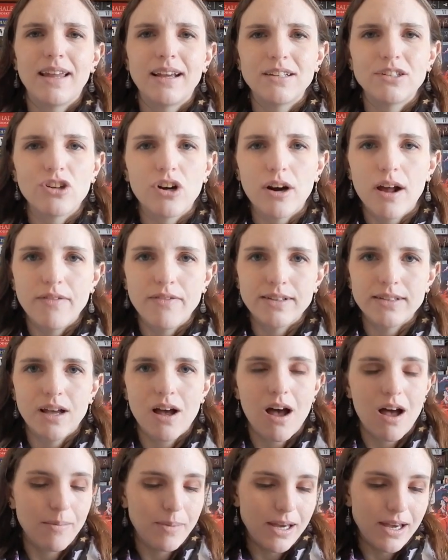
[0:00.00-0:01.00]
like, start off as a
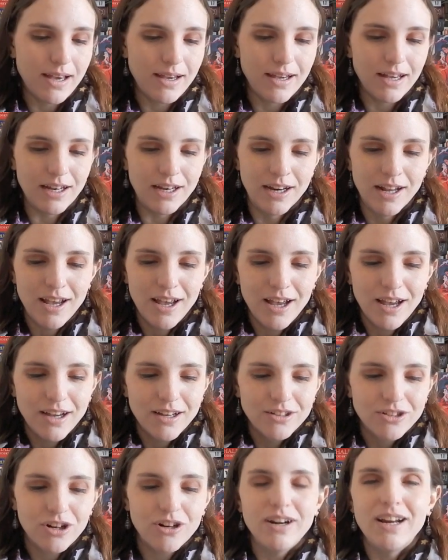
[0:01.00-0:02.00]
hobby can
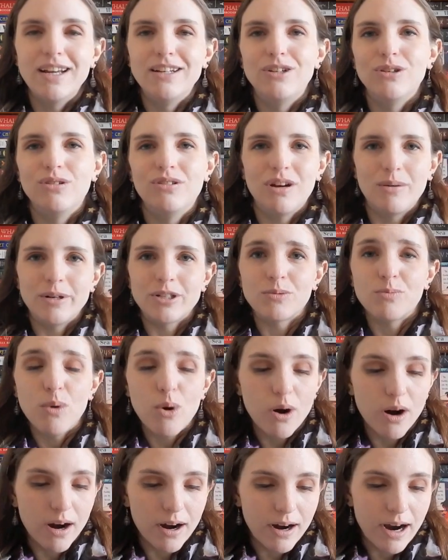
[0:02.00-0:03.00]
turn into so much
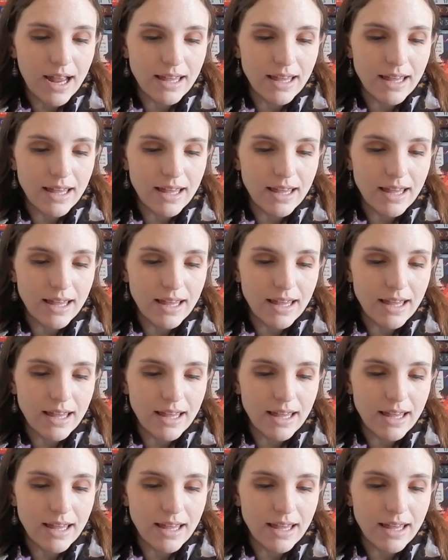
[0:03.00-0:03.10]
more.